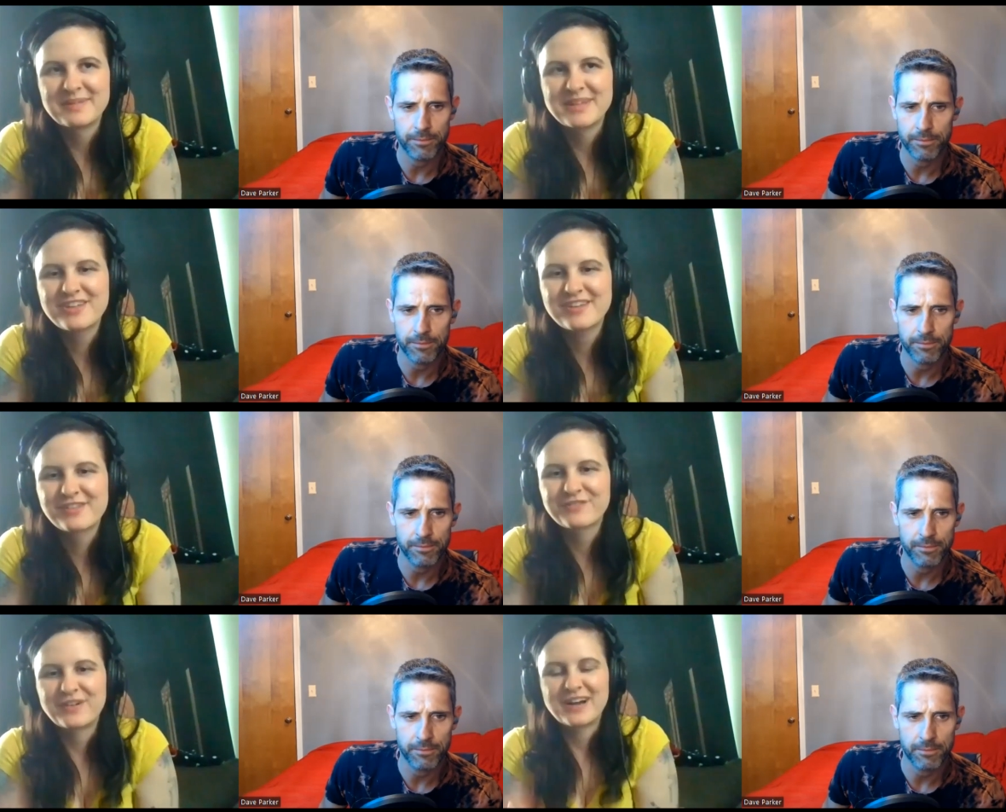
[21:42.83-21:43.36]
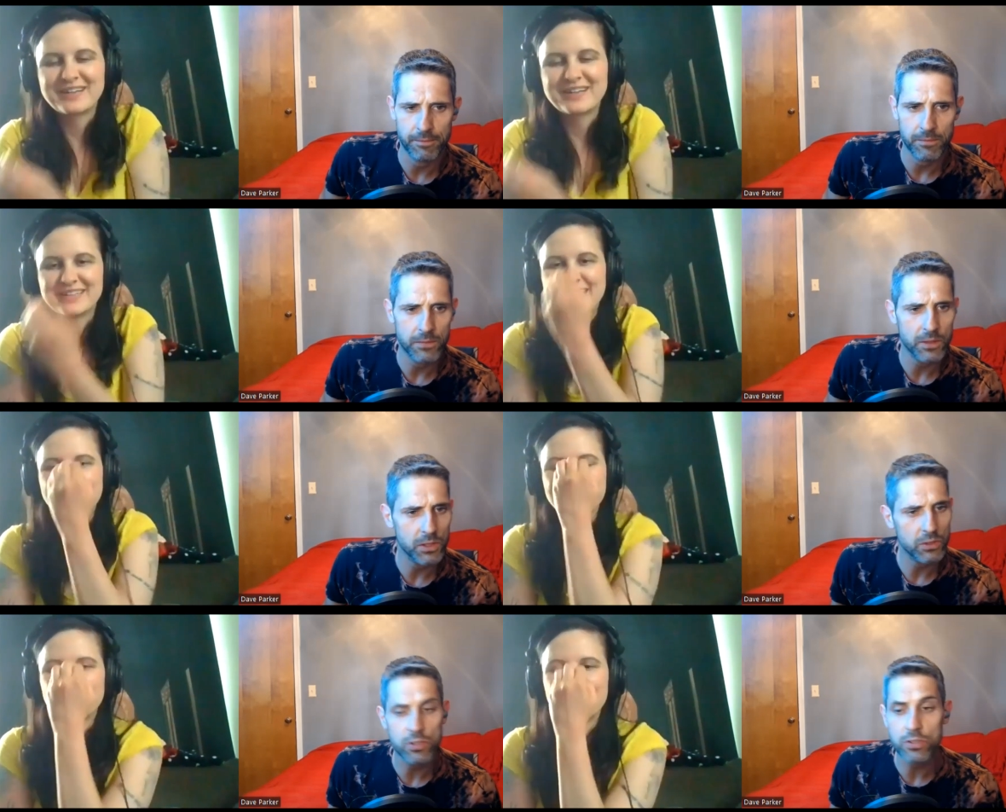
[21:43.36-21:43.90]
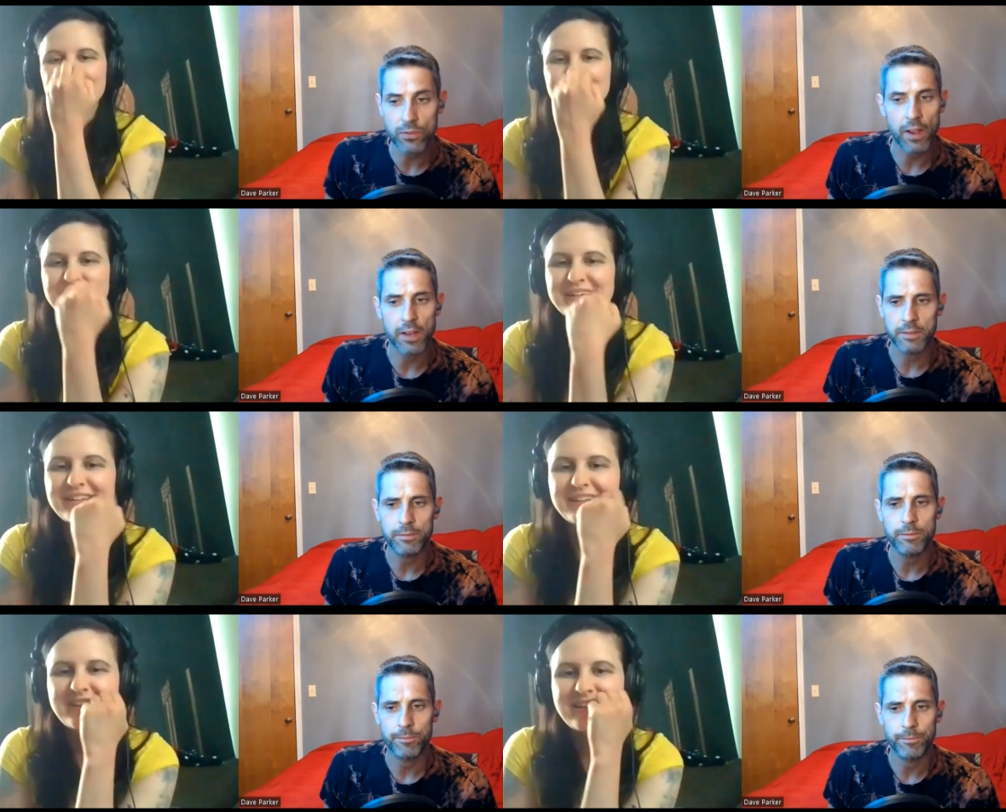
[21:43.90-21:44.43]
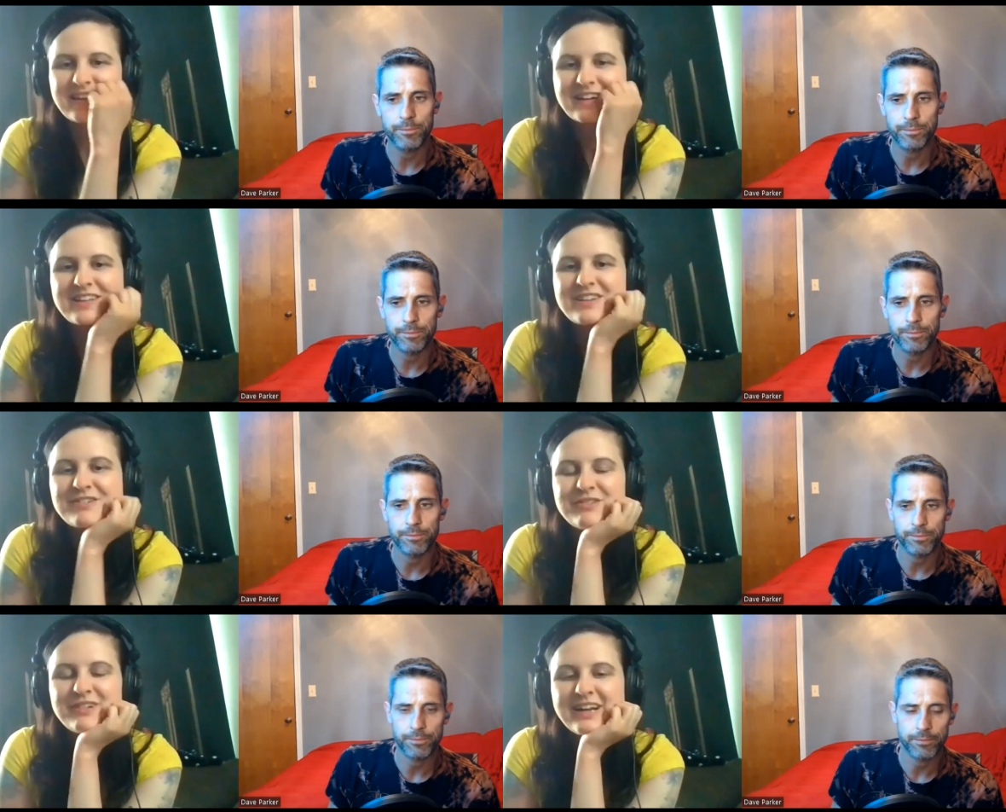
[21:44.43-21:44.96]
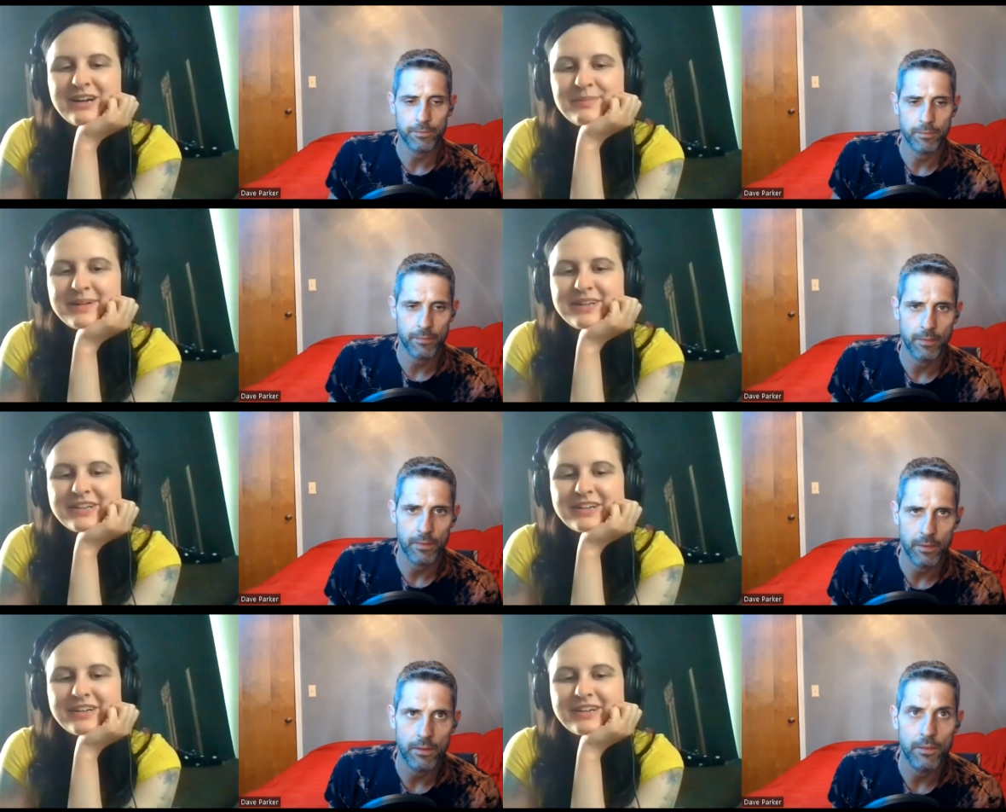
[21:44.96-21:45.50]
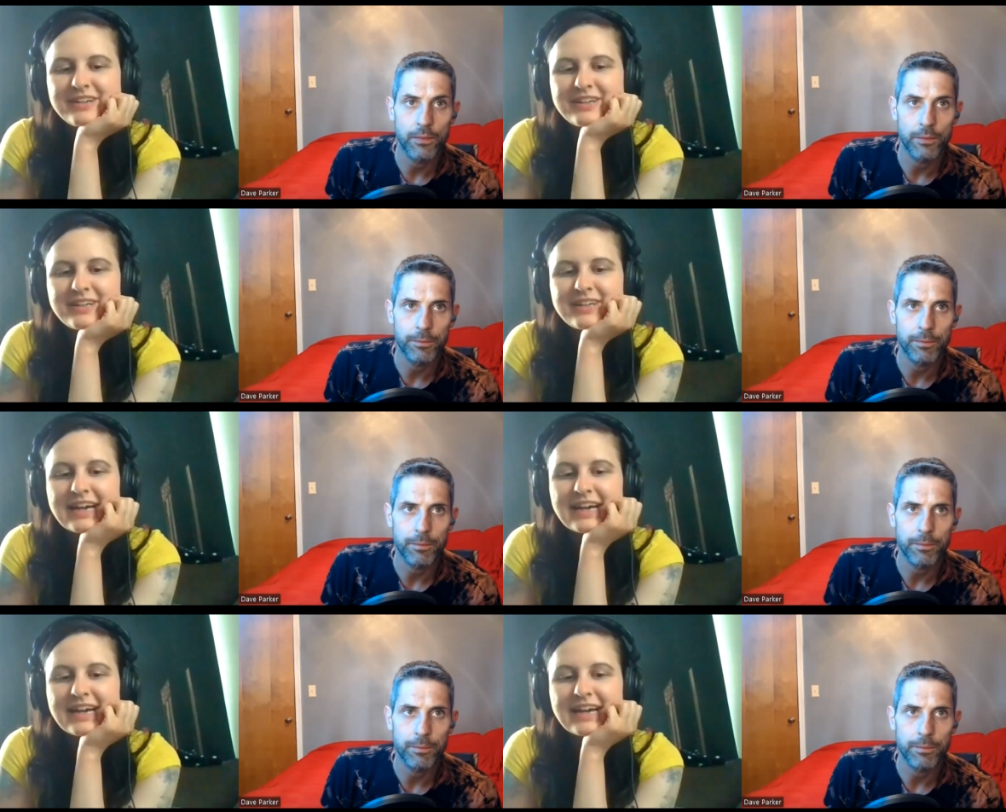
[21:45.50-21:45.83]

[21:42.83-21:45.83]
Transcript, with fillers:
Speaker 1: I mean, she's fine in that role, but yeah, you don't care about her.